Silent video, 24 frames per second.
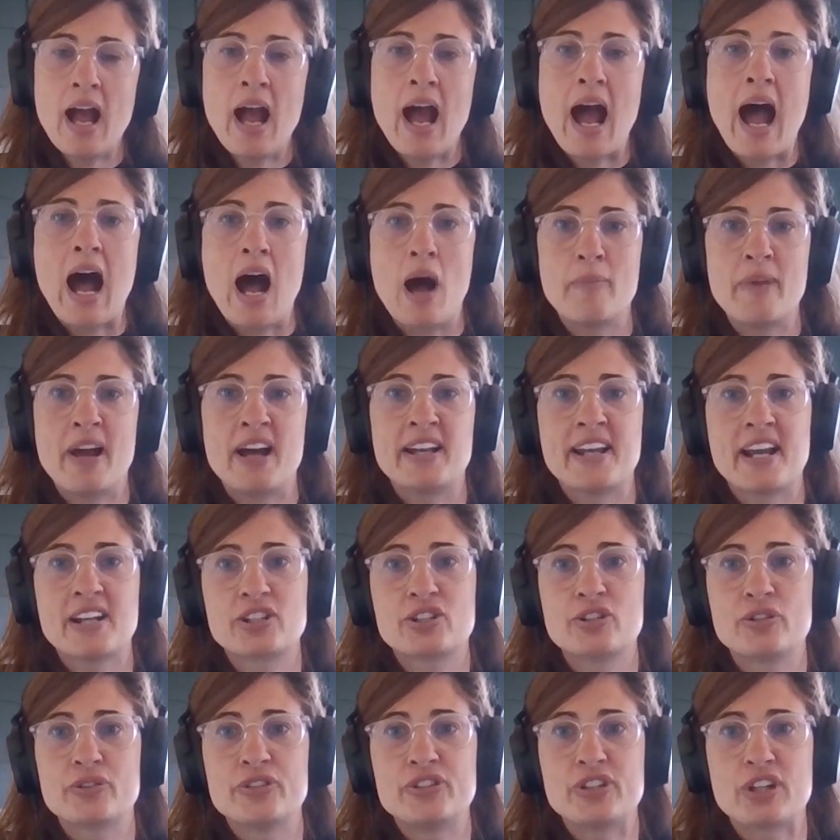harm our
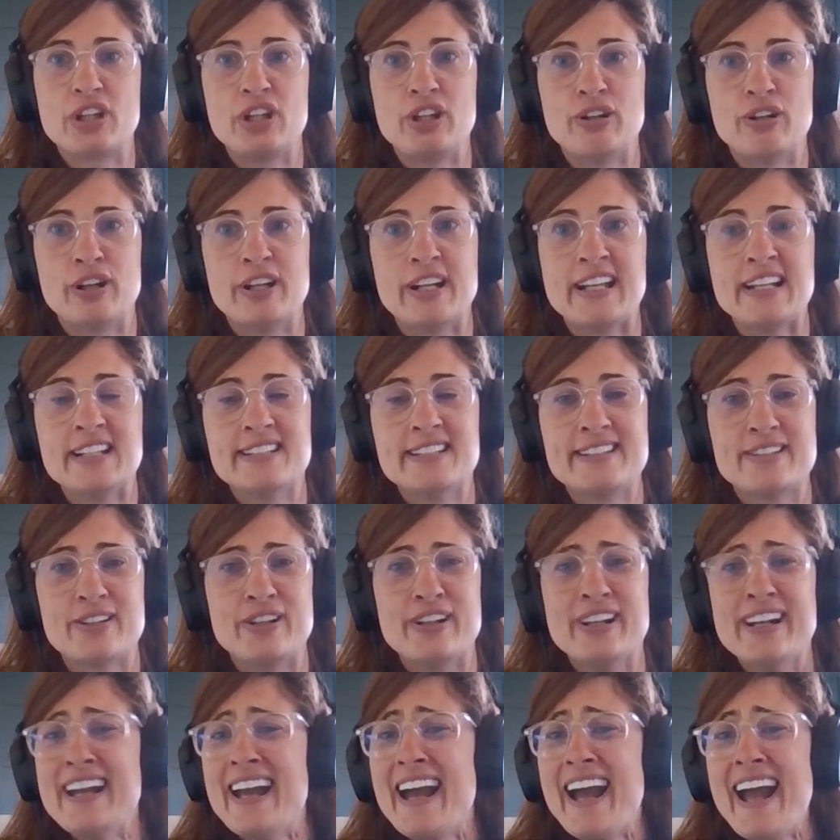national security. So,
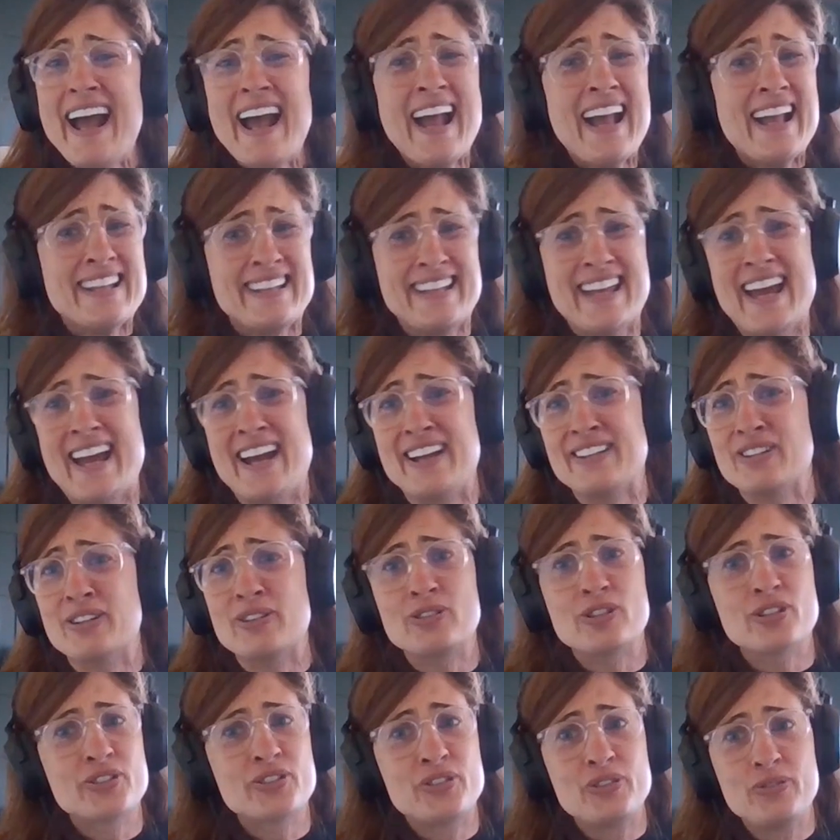yeah,
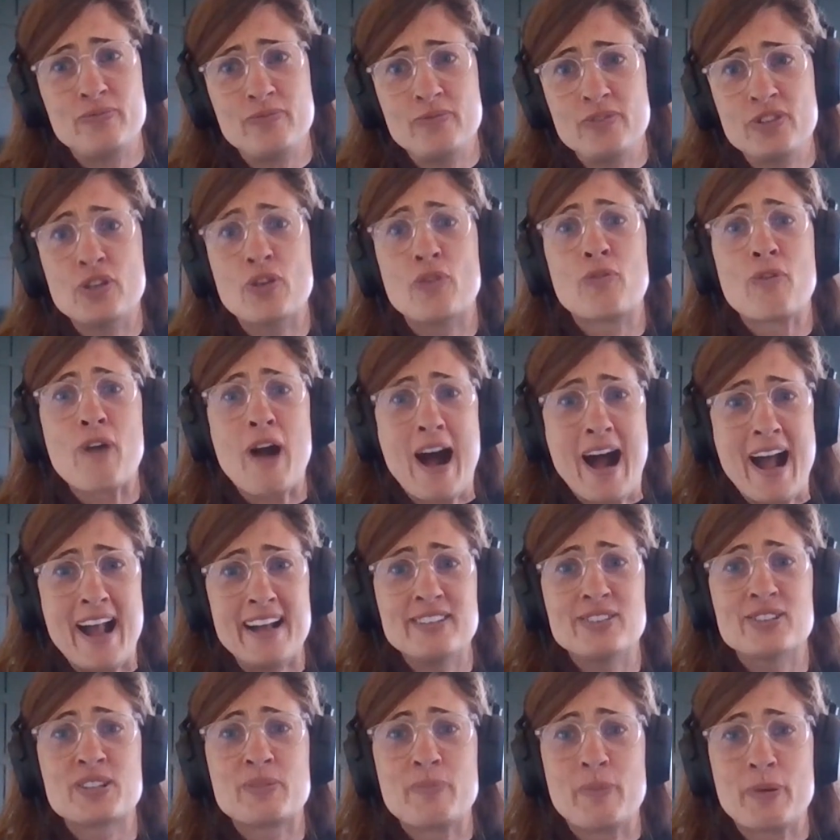you're
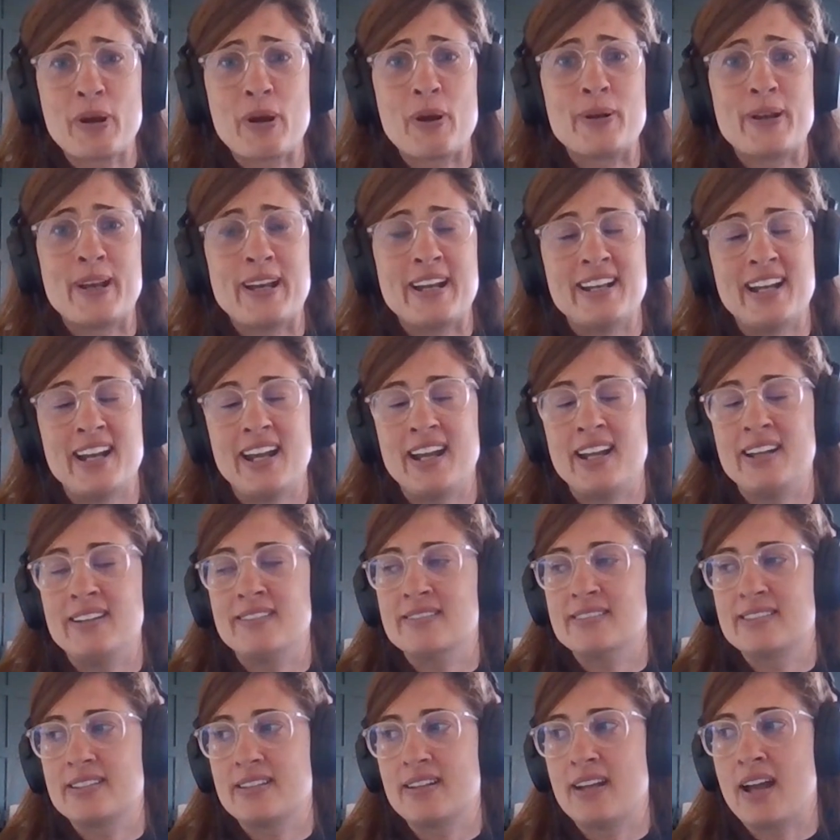right. You're spot on
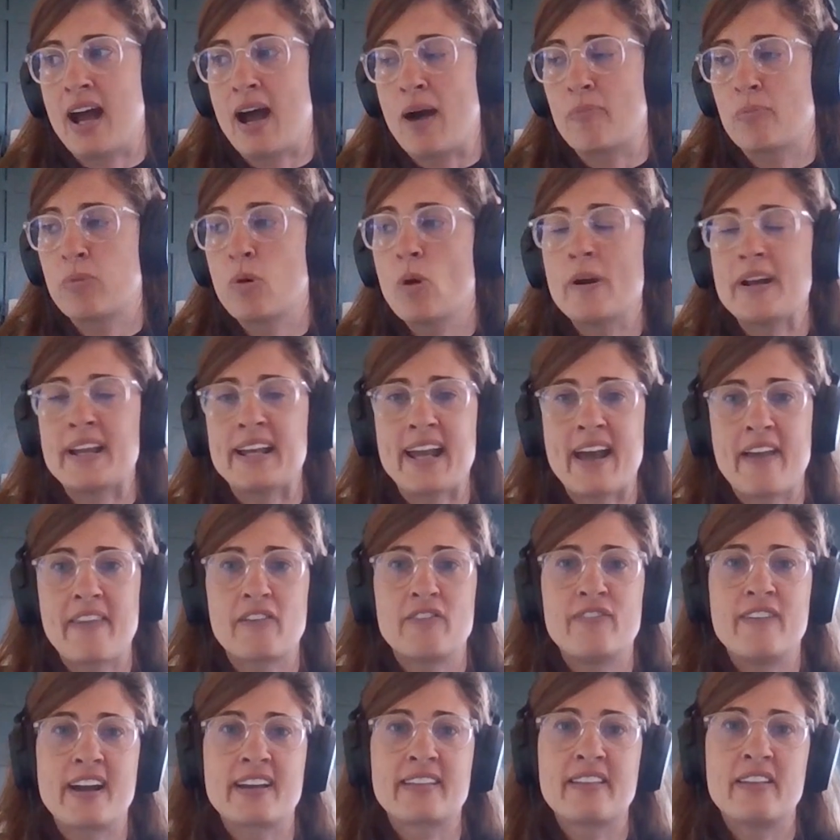in pointing out the
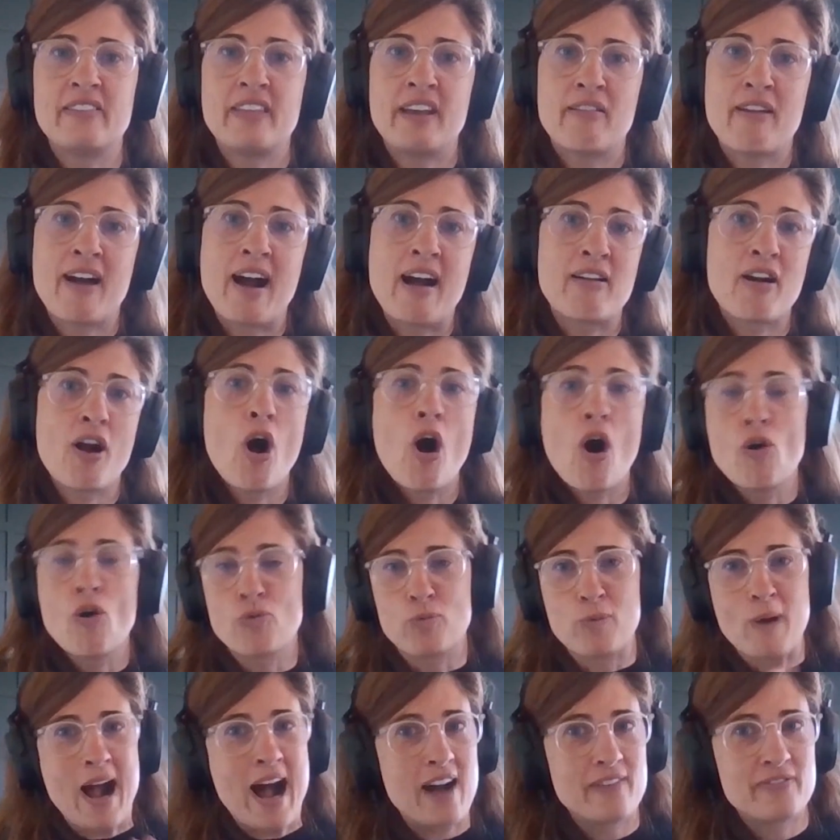fact that there are a whole
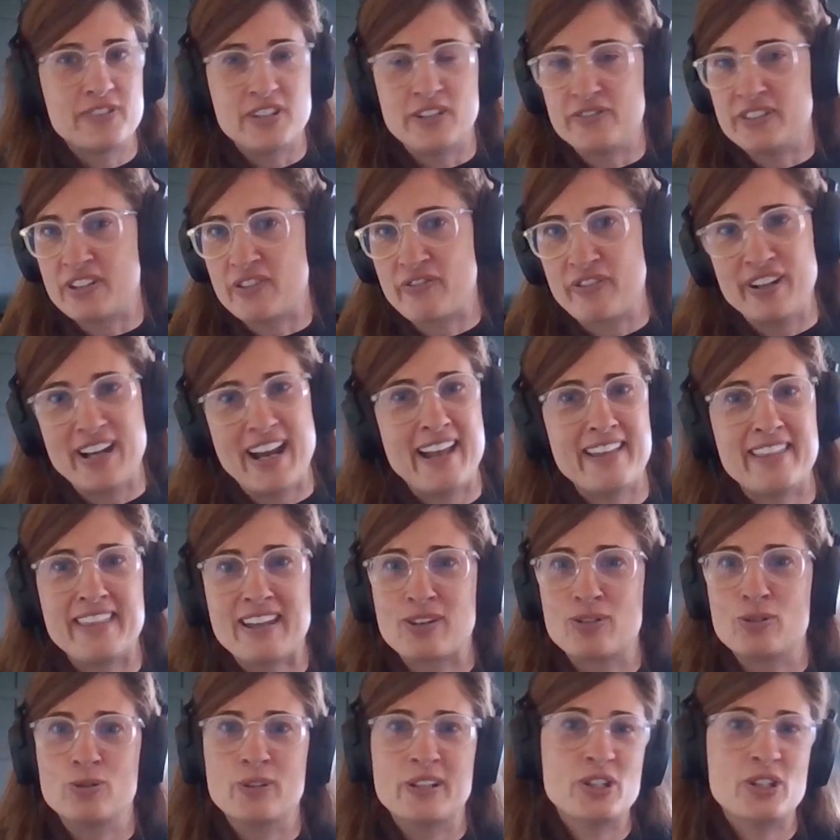raft of different
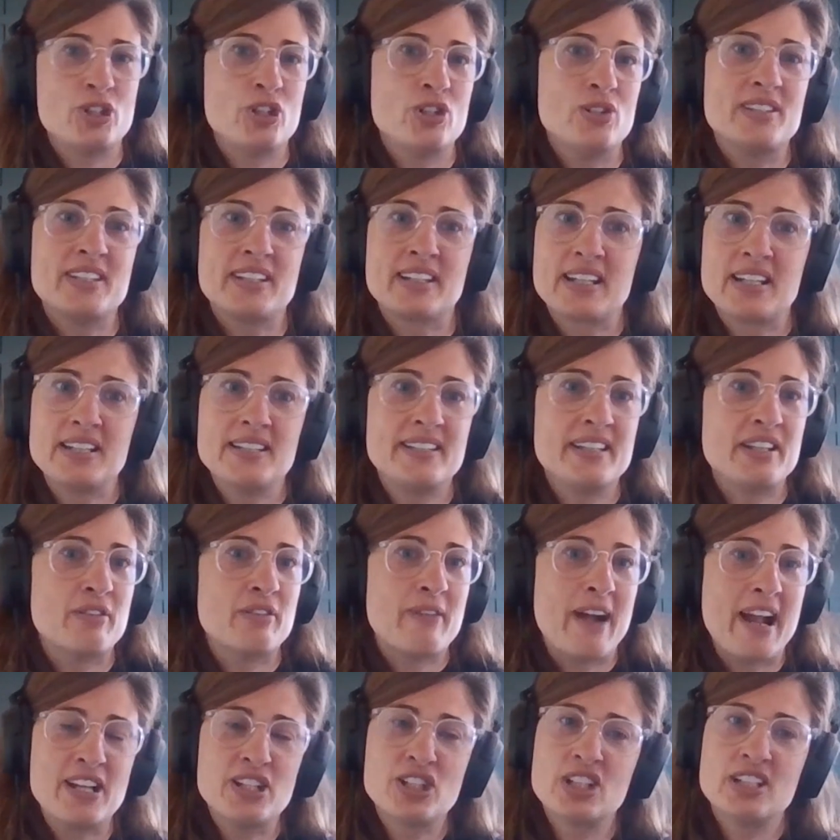ethical issues and
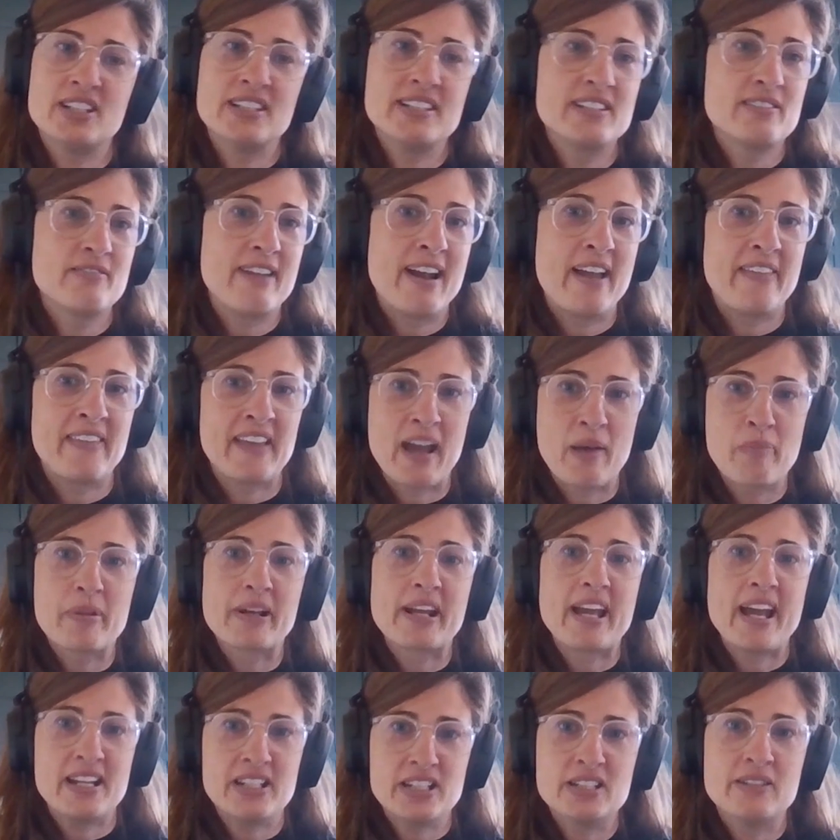considerations around the
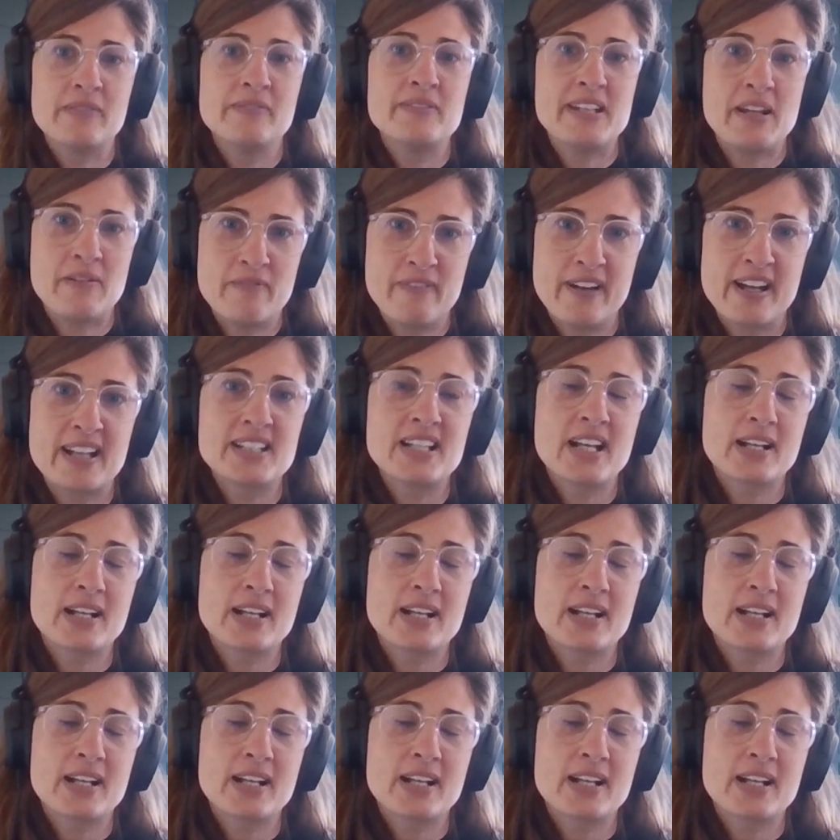application of deepfake